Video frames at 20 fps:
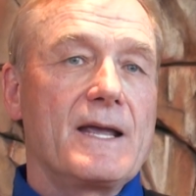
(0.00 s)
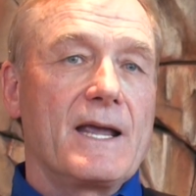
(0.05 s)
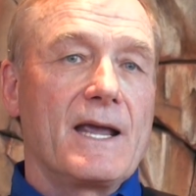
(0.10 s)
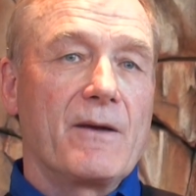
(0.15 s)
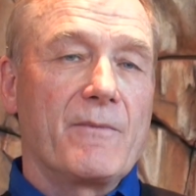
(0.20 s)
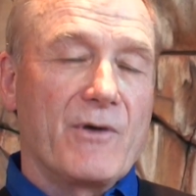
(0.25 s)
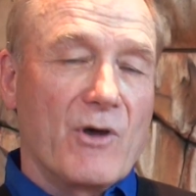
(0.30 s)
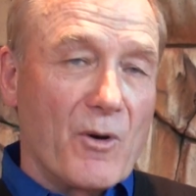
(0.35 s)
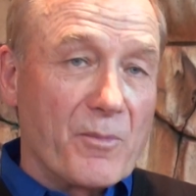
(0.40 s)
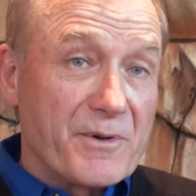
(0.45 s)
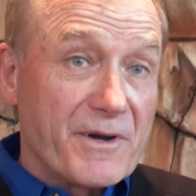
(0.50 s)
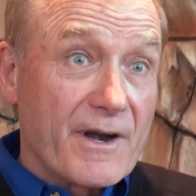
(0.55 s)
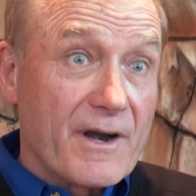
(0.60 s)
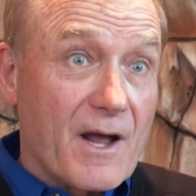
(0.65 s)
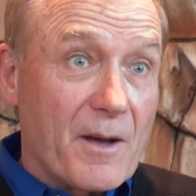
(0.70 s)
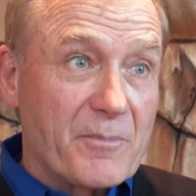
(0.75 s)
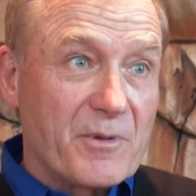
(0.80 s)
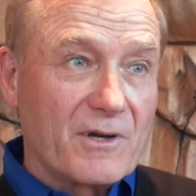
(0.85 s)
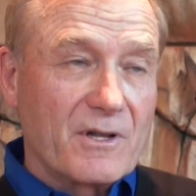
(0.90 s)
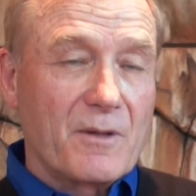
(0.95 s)
and we opened
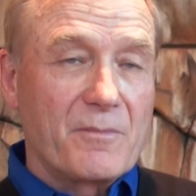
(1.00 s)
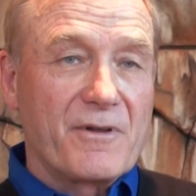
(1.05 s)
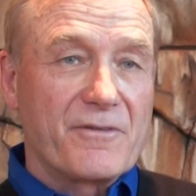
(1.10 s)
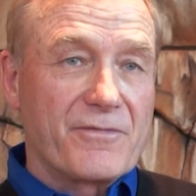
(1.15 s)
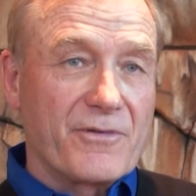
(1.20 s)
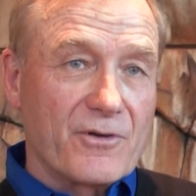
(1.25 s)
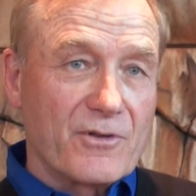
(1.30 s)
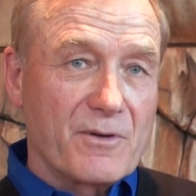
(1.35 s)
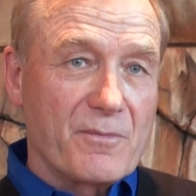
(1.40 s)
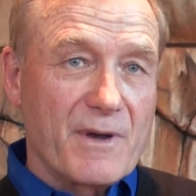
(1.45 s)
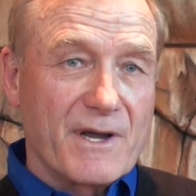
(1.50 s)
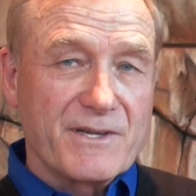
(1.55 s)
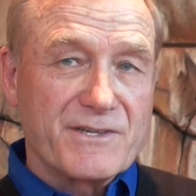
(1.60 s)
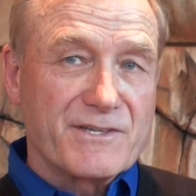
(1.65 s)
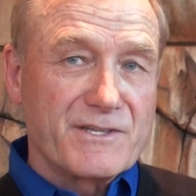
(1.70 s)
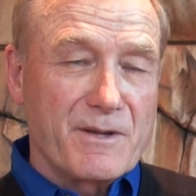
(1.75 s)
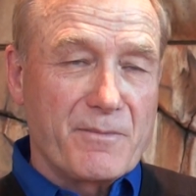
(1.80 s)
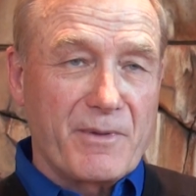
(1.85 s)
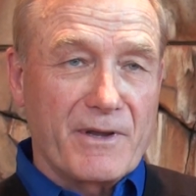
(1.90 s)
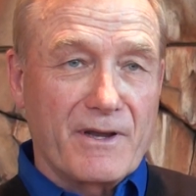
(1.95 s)
it up a little bit further by
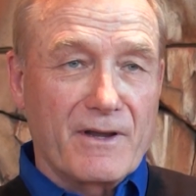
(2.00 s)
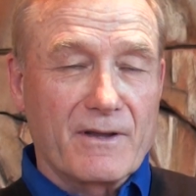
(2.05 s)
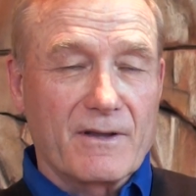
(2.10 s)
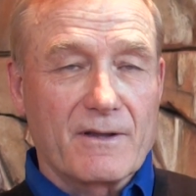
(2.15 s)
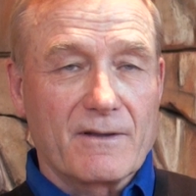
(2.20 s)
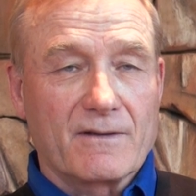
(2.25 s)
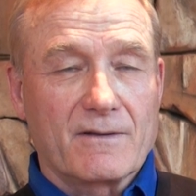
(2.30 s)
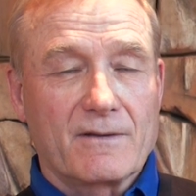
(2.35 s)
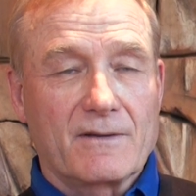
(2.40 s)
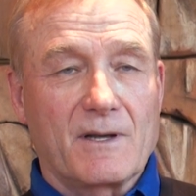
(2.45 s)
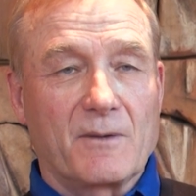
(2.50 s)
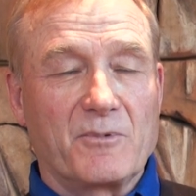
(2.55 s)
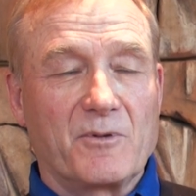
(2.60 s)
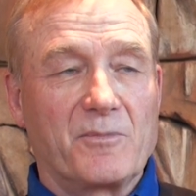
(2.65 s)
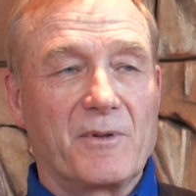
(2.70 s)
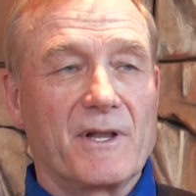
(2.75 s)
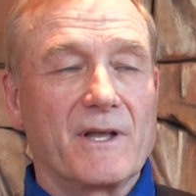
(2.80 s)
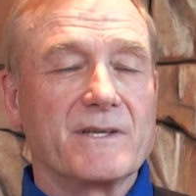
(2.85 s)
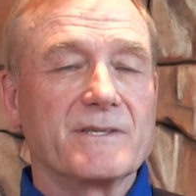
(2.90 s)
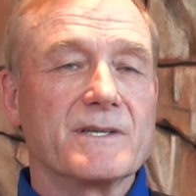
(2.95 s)
snipping a
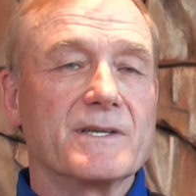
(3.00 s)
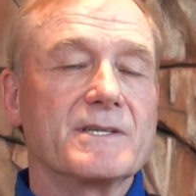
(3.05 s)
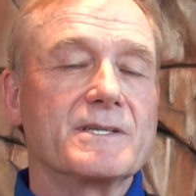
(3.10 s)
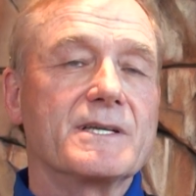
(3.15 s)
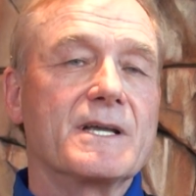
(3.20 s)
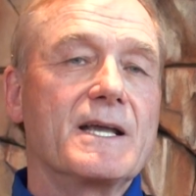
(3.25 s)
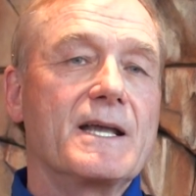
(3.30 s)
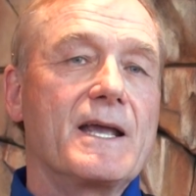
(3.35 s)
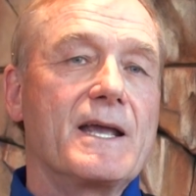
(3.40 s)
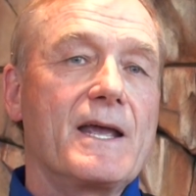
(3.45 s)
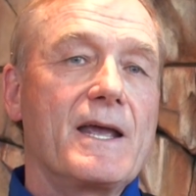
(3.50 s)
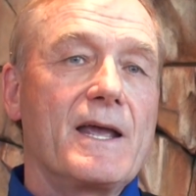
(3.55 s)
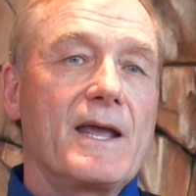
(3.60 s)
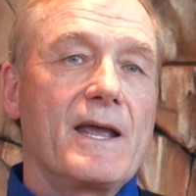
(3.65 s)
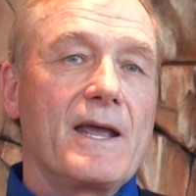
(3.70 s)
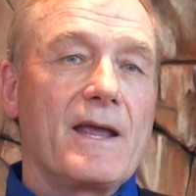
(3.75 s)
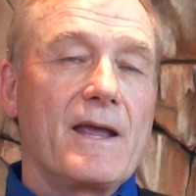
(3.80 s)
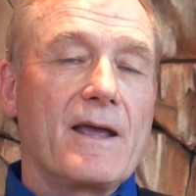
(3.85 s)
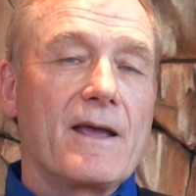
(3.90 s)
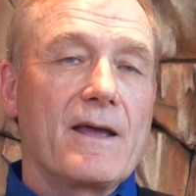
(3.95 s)
couple places
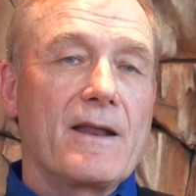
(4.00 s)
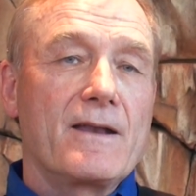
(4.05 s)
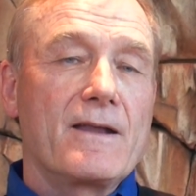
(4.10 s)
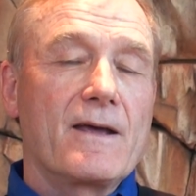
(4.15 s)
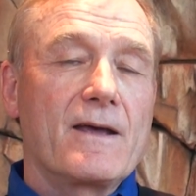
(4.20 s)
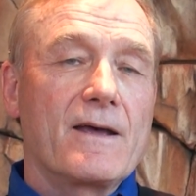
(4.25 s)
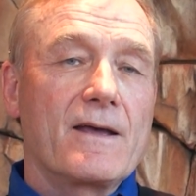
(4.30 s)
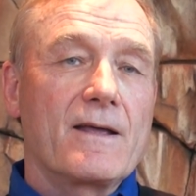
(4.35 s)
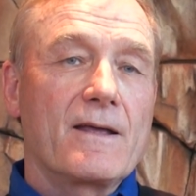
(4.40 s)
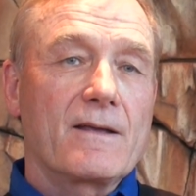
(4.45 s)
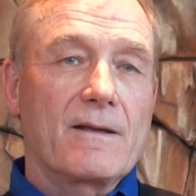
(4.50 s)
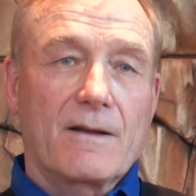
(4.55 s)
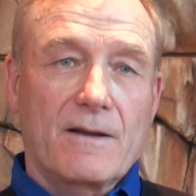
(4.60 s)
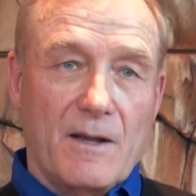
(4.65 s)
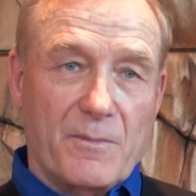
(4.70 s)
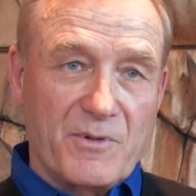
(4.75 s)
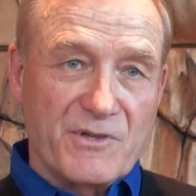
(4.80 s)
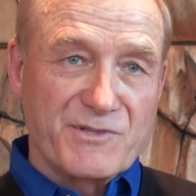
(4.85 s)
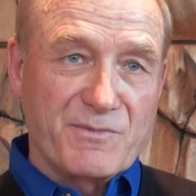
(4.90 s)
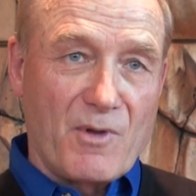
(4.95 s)
and uh, a
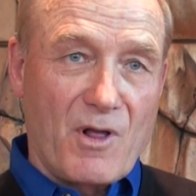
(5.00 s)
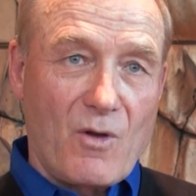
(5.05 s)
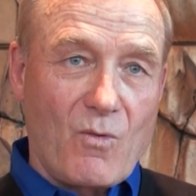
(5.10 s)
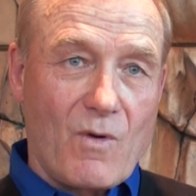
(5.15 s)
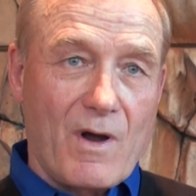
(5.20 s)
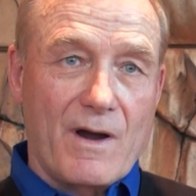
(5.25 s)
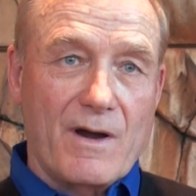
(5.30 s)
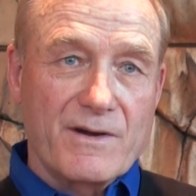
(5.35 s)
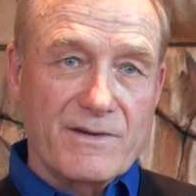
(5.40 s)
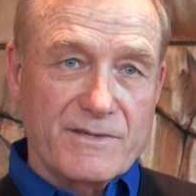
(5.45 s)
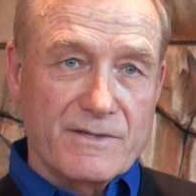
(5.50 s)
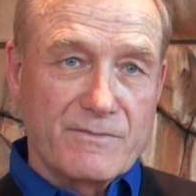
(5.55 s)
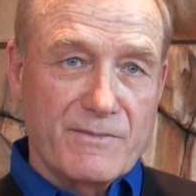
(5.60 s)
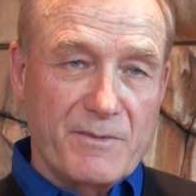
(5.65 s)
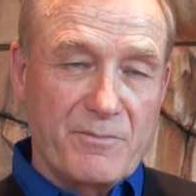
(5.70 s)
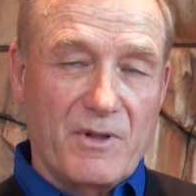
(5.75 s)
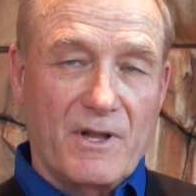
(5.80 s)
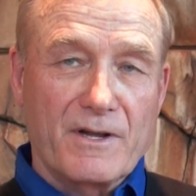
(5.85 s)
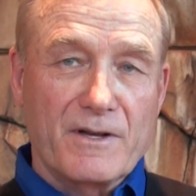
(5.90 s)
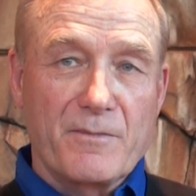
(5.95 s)
couple small wires, and
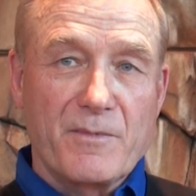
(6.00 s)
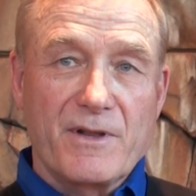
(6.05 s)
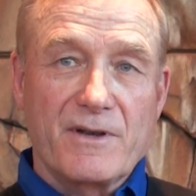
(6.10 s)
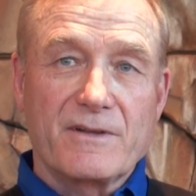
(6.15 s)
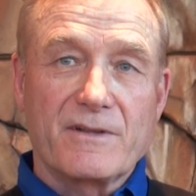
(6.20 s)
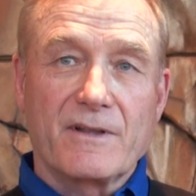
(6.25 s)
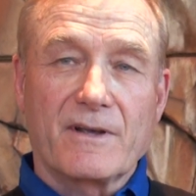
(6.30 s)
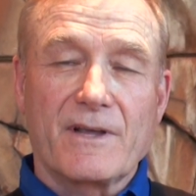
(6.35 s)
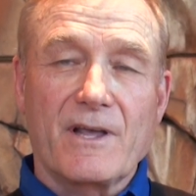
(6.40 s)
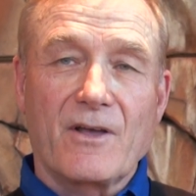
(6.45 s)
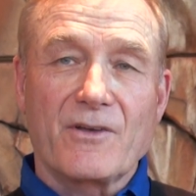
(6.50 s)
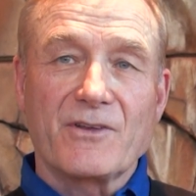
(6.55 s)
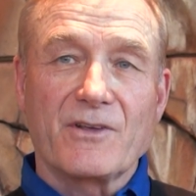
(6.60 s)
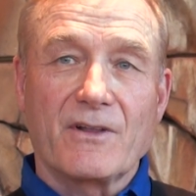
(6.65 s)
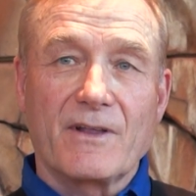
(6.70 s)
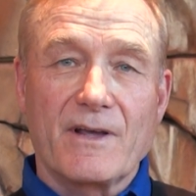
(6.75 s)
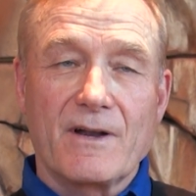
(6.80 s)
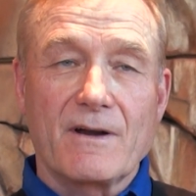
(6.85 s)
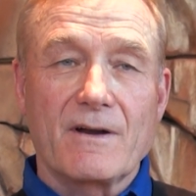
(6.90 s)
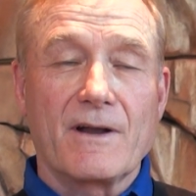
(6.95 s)
we plugged them into the
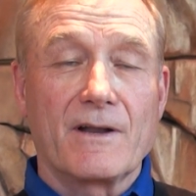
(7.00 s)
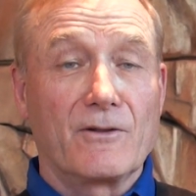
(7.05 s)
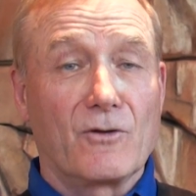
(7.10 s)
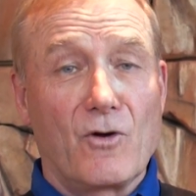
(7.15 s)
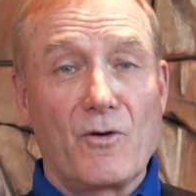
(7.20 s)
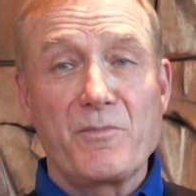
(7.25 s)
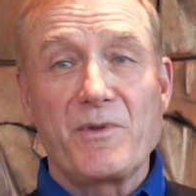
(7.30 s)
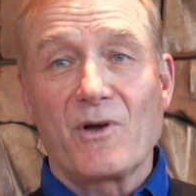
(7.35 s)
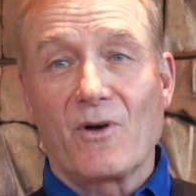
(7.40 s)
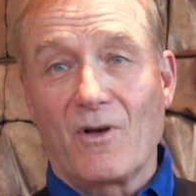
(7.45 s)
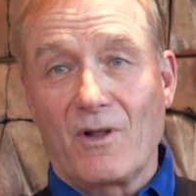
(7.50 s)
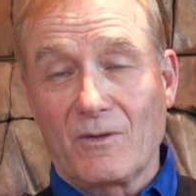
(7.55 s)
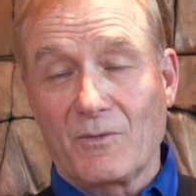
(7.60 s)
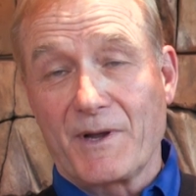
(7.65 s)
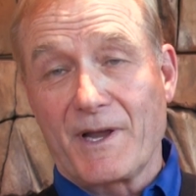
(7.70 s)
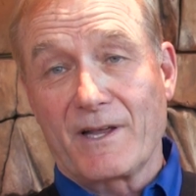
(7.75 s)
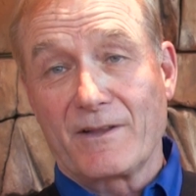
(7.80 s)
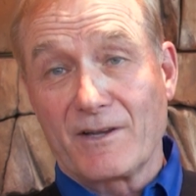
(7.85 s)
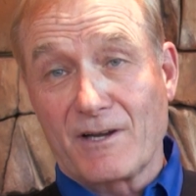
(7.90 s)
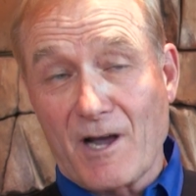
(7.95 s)
calculator. And lo and behold,
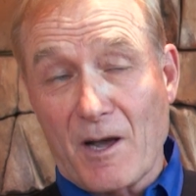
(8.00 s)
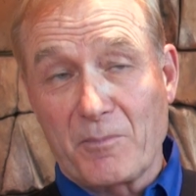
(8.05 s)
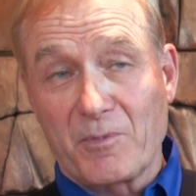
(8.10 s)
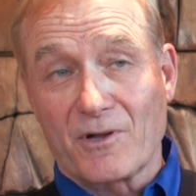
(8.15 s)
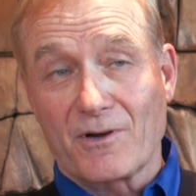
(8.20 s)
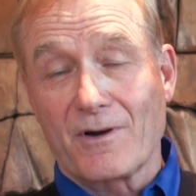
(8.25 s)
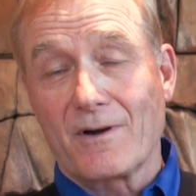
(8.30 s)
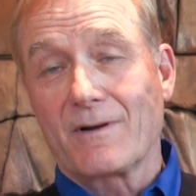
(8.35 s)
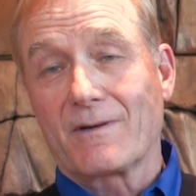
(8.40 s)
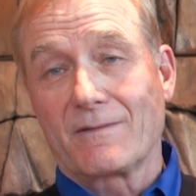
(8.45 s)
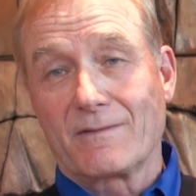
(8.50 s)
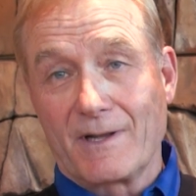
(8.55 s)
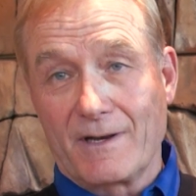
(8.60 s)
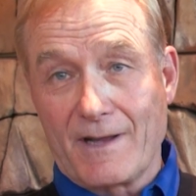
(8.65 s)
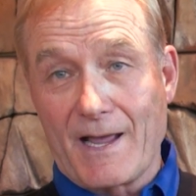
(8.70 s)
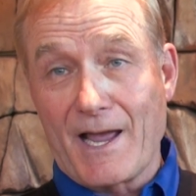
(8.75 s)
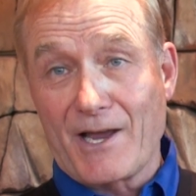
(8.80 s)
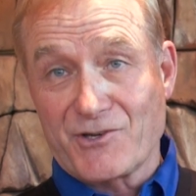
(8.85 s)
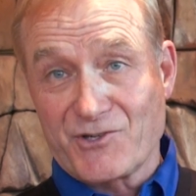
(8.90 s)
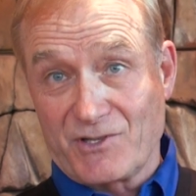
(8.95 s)
we had the coupler
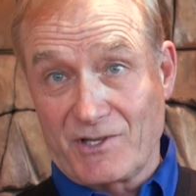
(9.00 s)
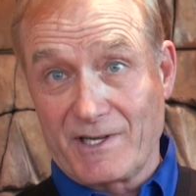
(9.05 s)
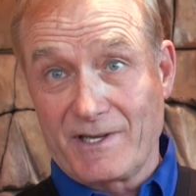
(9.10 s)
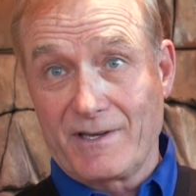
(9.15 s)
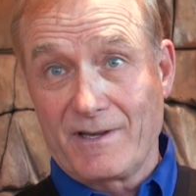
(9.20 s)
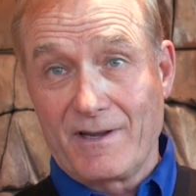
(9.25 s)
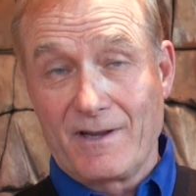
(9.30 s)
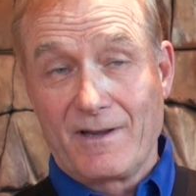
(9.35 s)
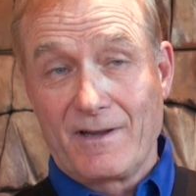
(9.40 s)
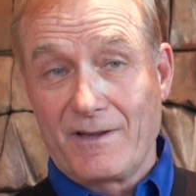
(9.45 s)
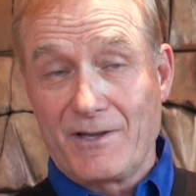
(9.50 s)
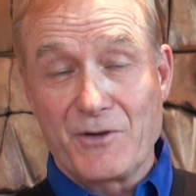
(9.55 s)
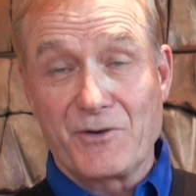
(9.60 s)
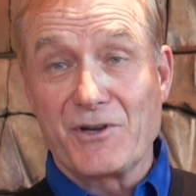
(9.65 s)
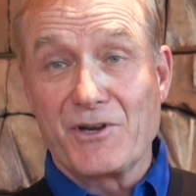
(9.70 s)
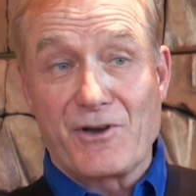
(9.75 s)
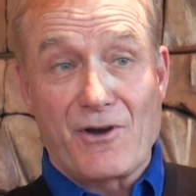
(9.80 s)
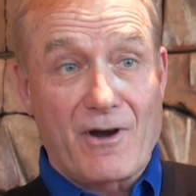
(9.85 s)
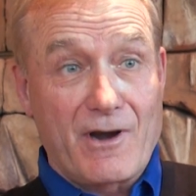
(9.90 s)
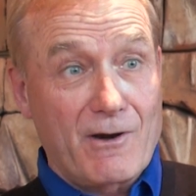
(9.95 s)
that actually you
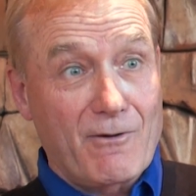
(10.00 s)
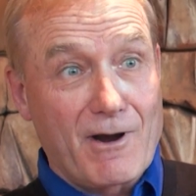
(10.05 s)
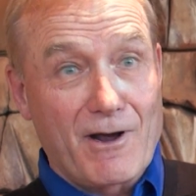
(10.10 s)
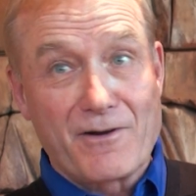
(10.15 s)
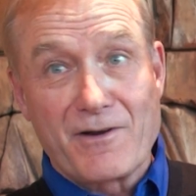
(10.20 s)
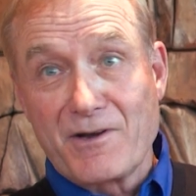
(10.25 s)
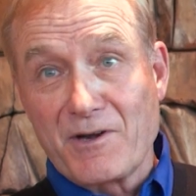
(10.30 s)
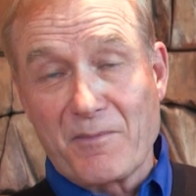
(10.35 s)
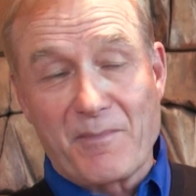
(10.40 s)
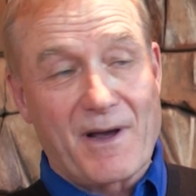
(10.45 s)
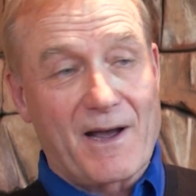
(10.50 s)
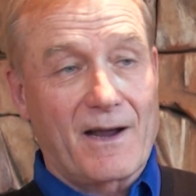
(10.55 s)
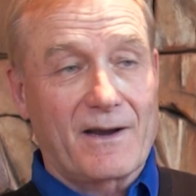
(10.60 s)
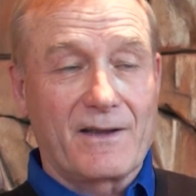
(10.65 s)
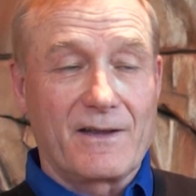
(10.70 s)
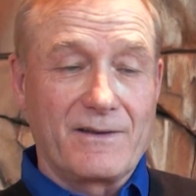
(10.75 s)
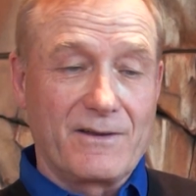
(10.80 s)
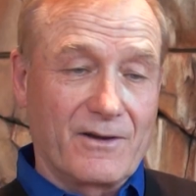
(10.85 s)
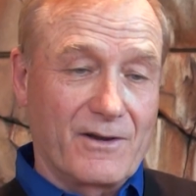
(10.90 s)
could carry around in your pocket.